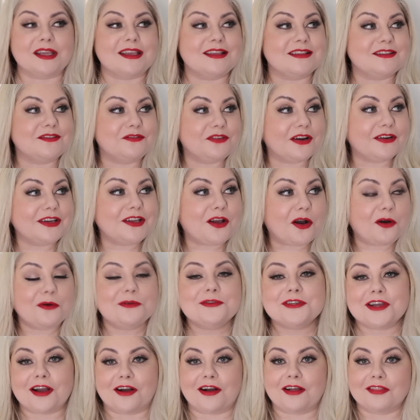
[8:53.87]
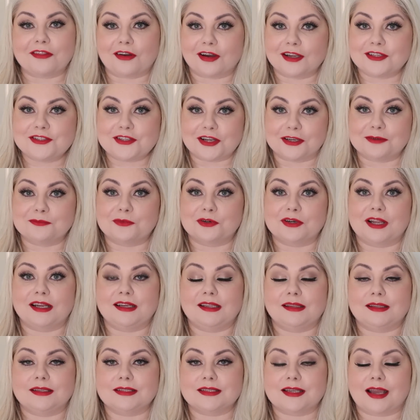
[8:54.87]
It is a very old car that I don't want
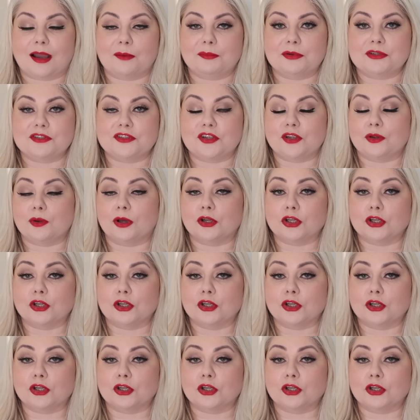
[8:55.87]
anything to happen to,